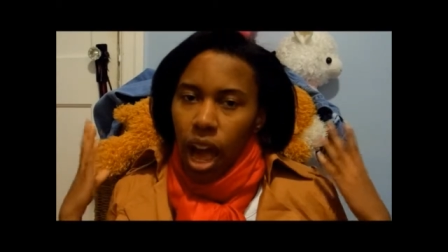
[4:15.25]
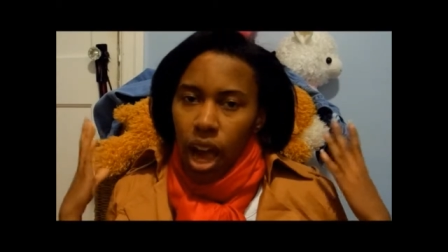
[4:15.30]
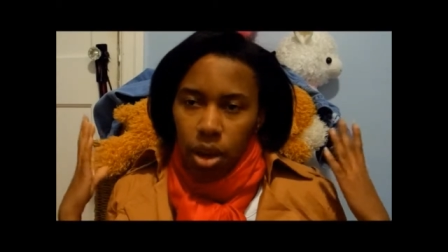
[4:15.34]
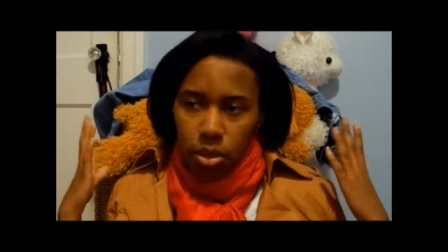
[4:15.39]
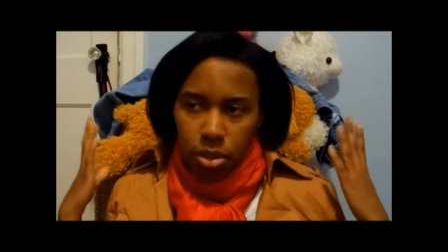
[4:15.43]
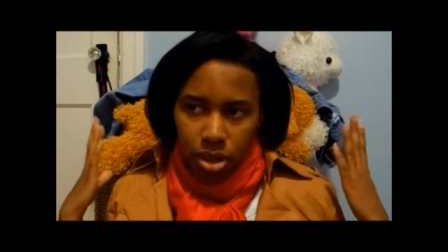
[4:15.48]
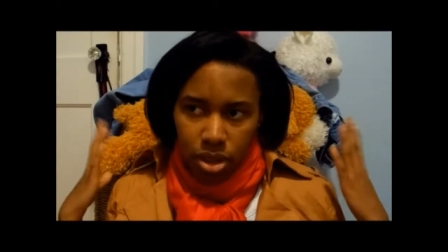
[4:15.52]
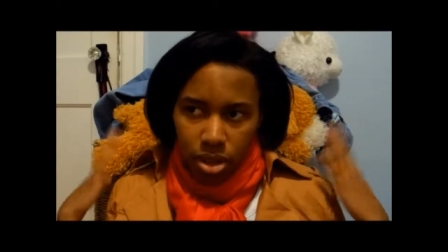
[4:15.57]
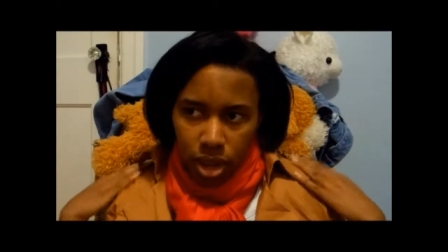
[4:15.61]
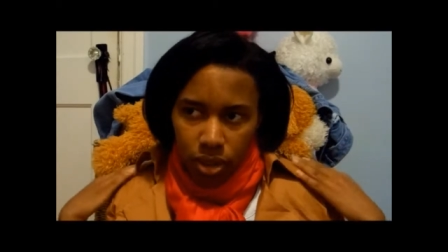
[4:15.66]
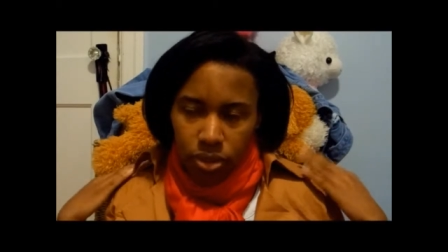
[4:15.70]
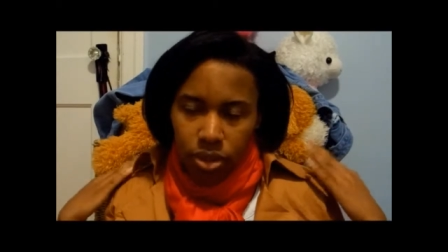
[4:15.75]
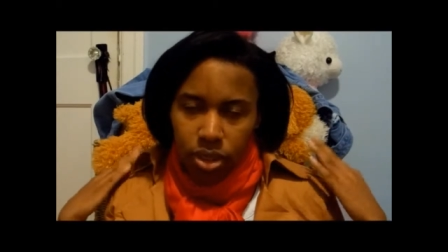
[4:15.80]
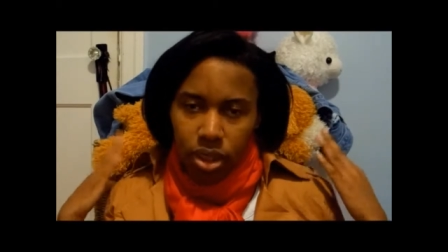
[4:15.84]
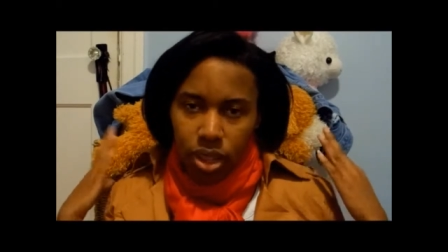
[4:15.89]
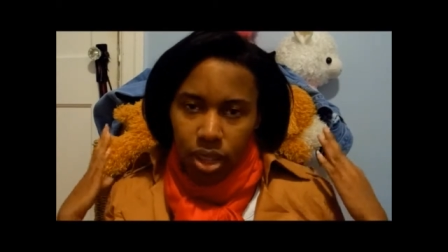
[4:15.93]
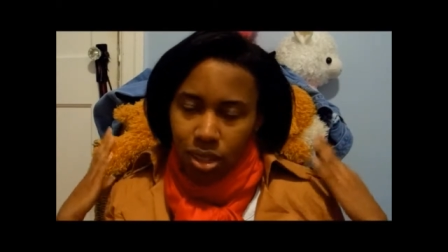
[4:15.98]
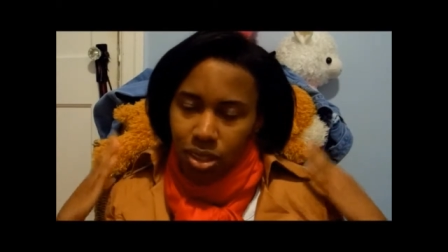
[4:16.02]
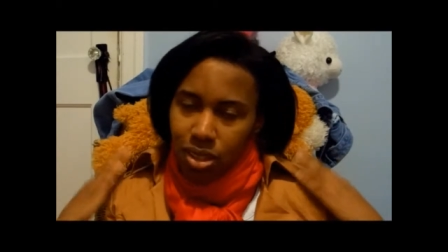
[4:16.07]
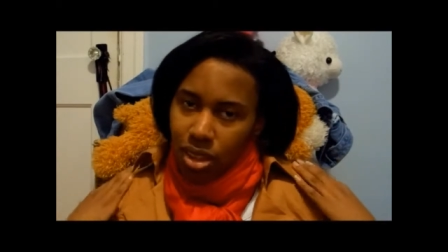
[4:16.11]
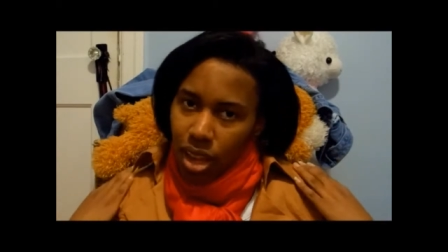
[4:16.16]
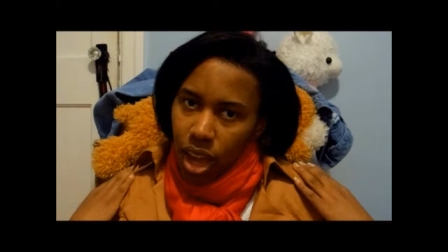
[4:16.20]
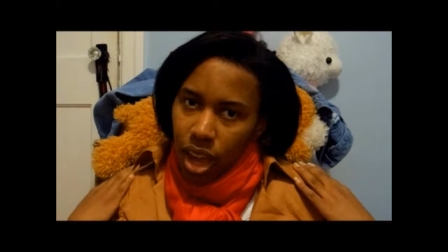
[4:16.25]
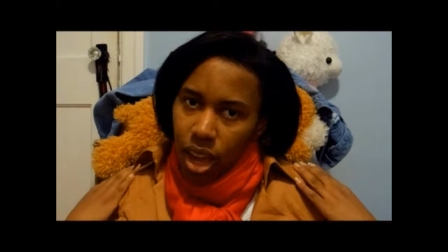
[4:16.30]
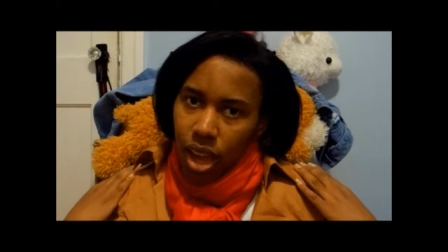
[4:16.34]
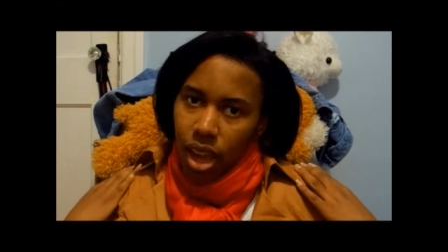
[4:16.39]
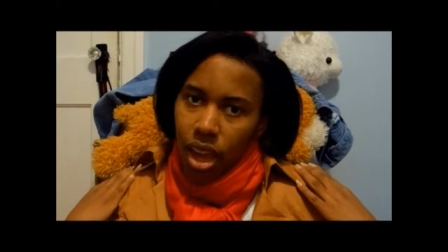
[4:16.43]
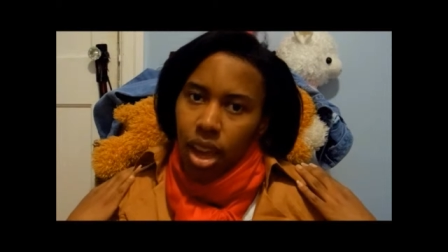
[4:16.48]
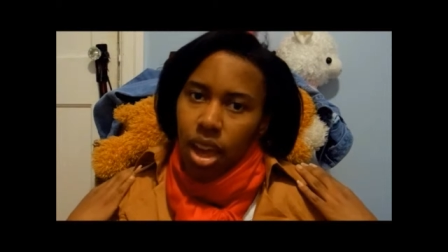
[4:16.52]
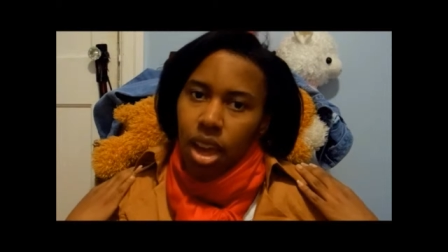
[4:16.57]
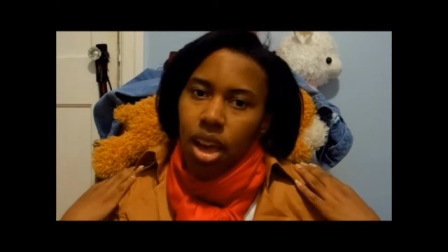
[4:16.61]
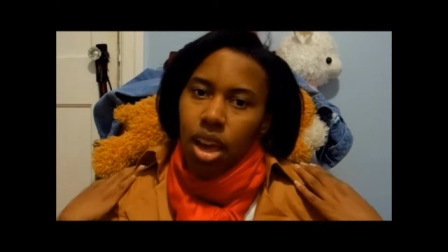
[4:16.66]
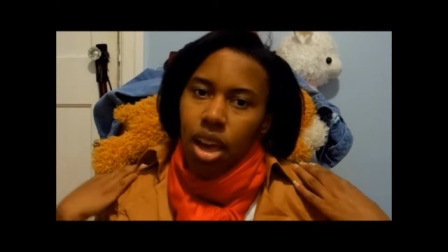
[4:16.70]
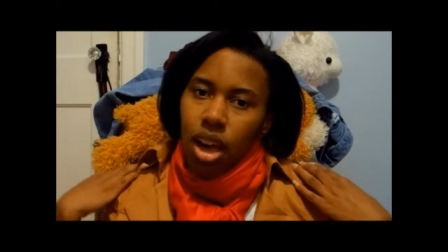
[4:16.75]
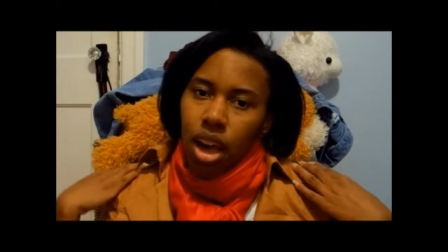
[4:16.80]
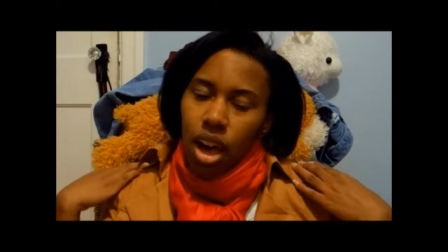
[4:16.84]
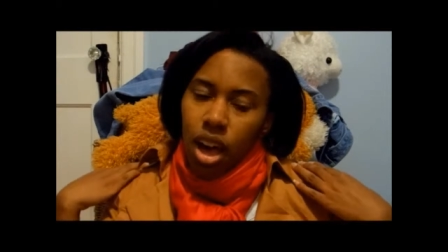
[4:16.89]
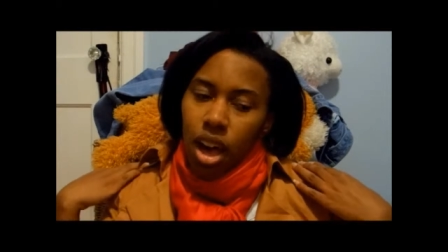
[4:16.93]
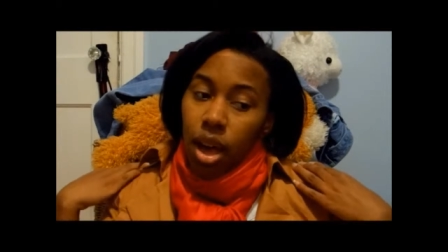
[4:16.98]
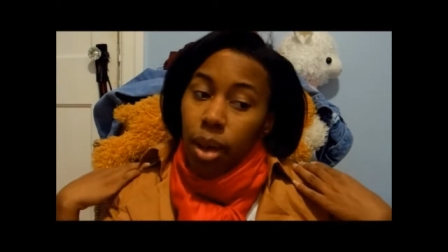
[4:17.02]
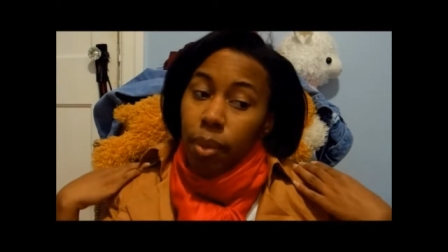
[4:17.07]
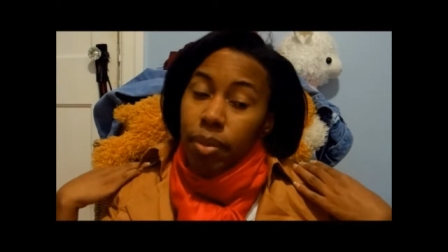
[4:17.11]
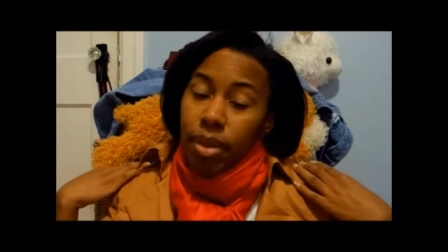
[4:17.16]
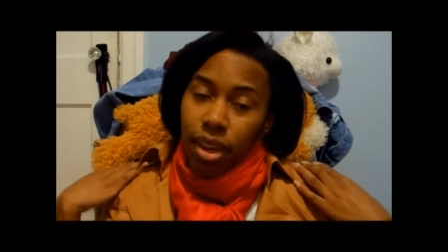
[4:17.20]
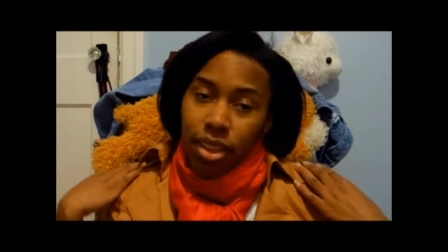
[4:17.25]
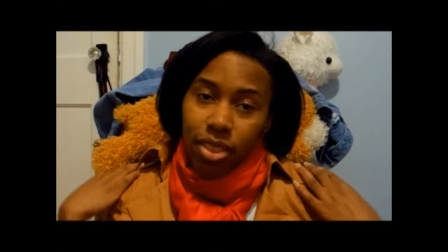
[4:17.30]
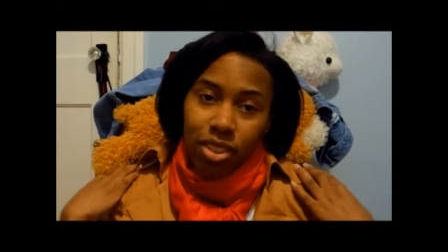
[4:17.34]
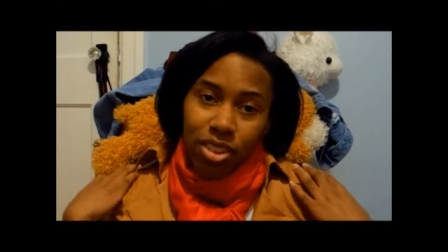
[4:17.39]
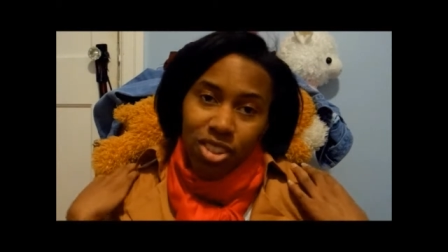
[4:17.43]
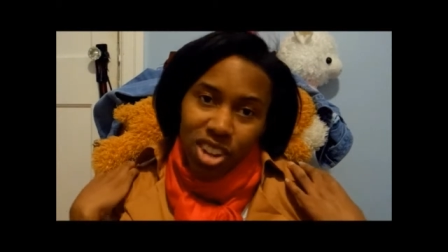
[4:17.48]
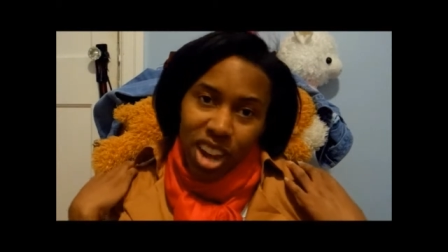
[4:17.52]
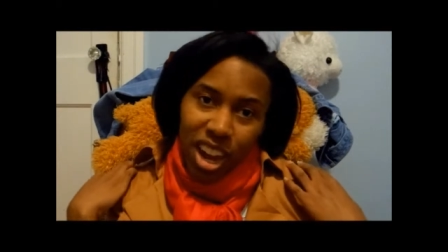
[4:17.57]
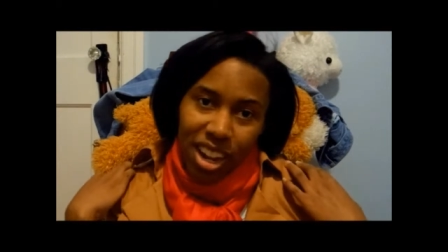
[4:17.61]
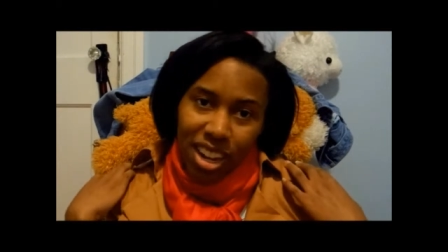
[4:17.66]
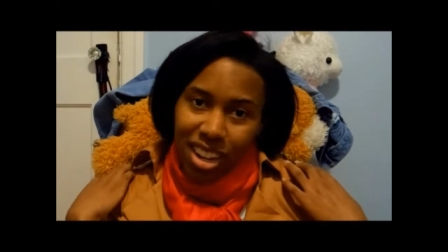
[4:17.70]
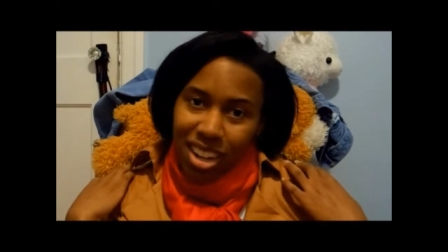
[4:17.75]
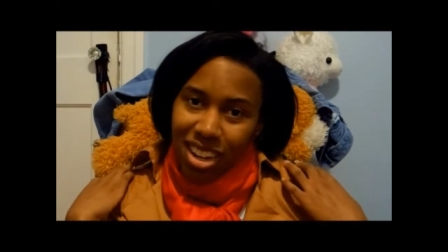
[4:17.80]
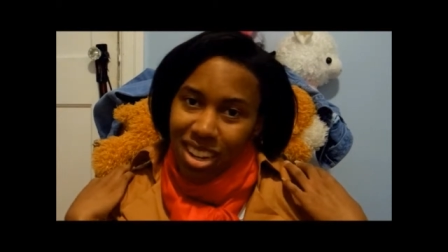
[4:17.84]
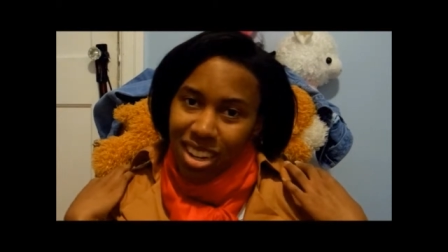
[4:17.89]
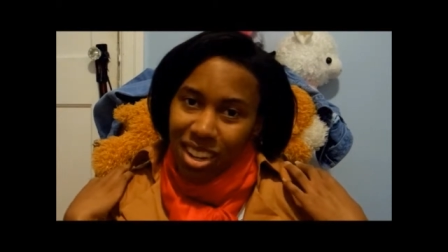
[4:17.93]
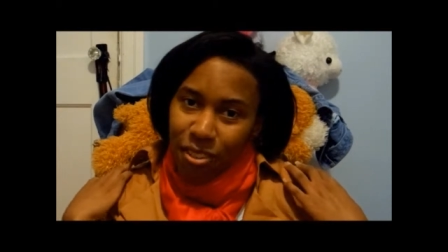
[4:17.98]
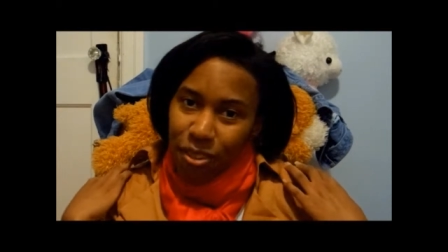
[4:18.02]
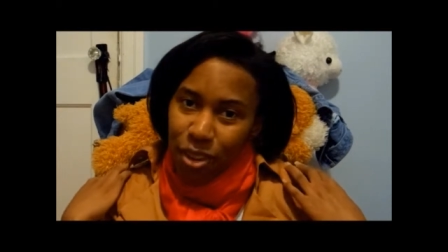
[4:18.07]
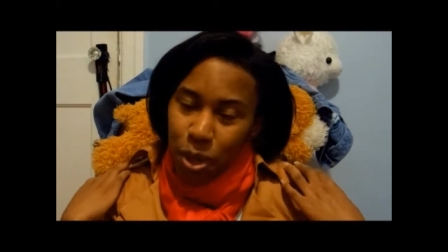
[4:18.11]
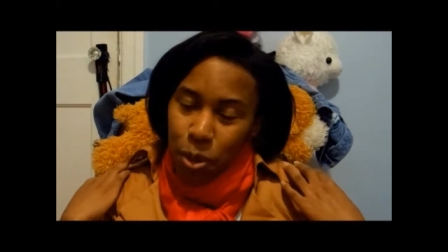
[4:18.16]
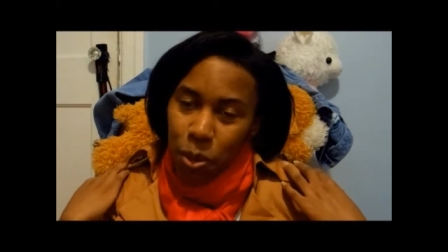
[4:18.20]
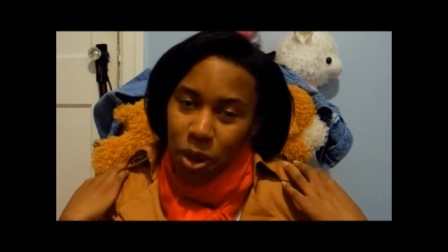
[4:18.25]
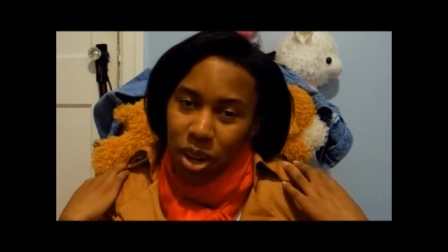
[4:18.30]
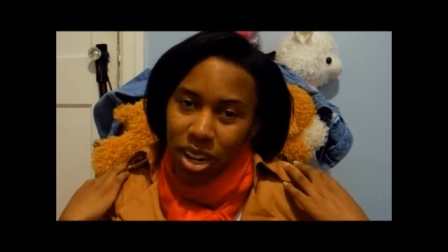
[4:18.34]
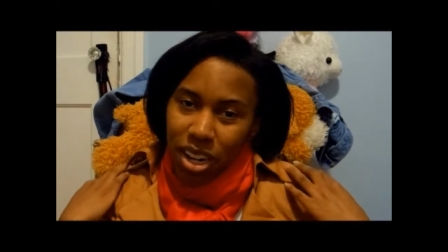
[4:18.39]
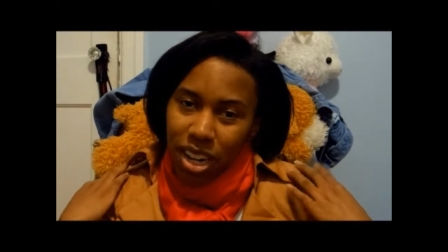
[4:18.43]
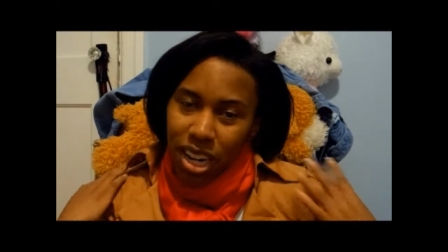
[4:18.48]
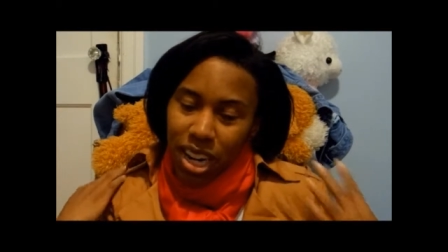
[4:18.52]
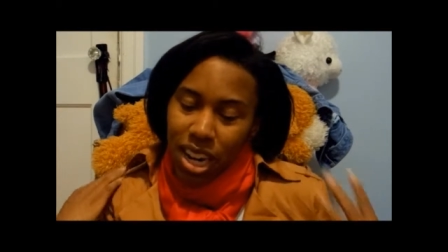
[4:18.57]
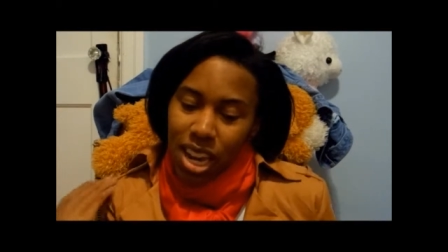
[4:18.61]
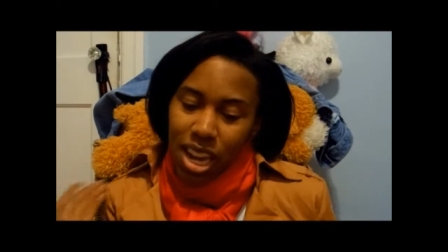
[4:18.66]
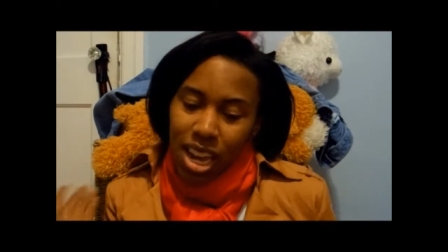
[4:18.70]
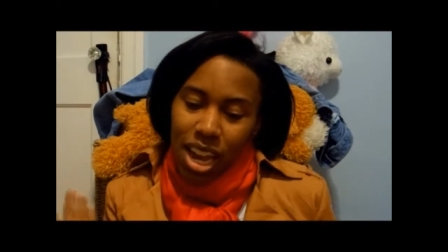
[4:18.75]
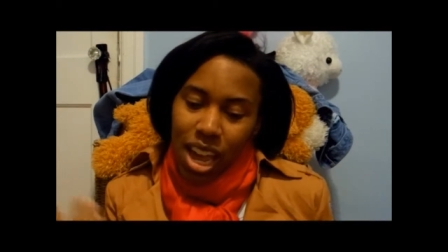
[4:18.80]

I would definitely say um, get the jacket if you want it.